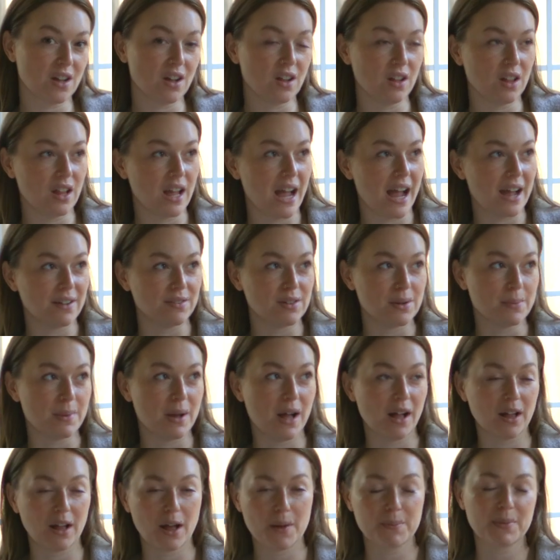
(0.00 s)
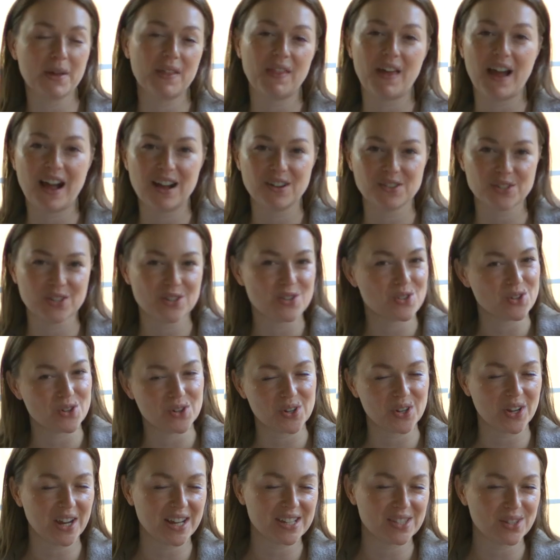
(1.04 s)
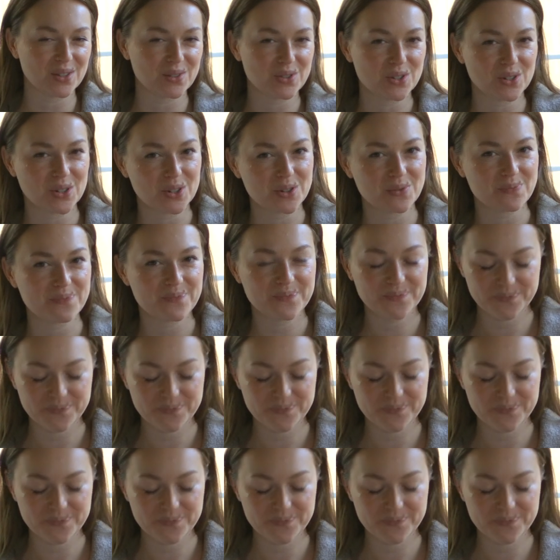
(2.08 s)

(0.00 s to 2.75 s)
I'll have them hung up in the house and show you guys those too.